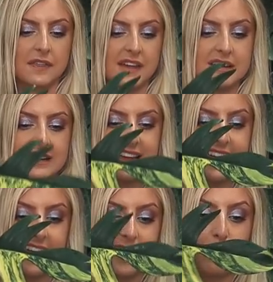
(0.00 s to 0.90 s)
this
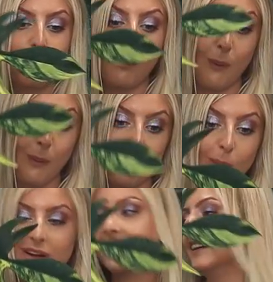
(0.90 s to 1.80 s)
here, ooh,
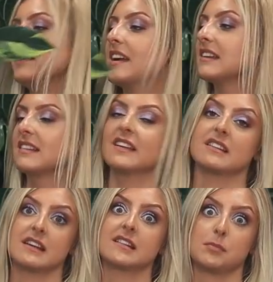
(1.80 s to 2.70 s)
this,
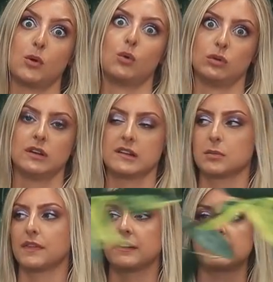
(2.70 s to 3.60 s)
this needs a pole is
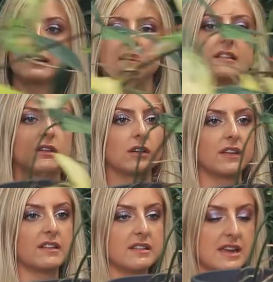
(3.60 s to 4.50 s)
what this needs. Look,
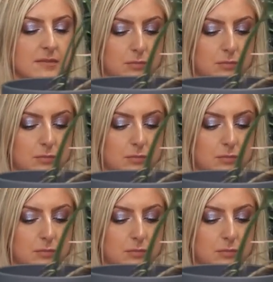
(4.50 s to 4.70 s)
this needs